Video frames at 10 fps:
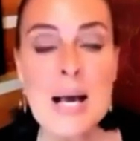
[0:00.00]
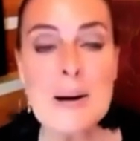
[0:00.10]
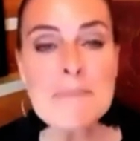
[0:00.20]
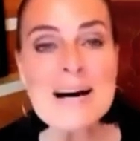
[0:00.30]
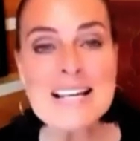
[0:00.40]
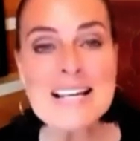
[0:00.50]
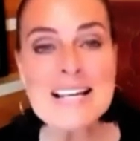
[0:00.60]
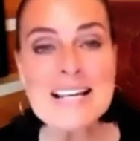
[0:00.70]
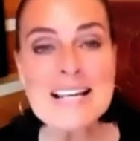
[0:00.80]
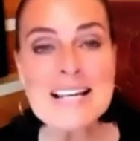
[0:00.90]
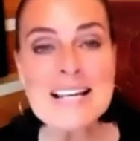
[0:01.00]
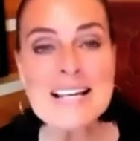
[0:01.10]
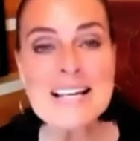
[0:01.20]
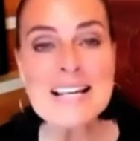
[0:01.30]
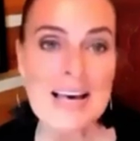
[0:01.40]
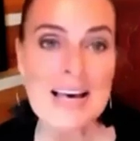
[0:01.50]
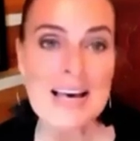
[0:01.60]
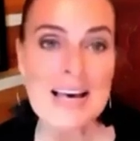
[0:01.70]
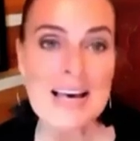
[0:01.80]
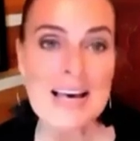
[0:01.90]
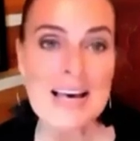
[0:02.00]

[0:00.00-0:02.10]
But especially with the diabetic,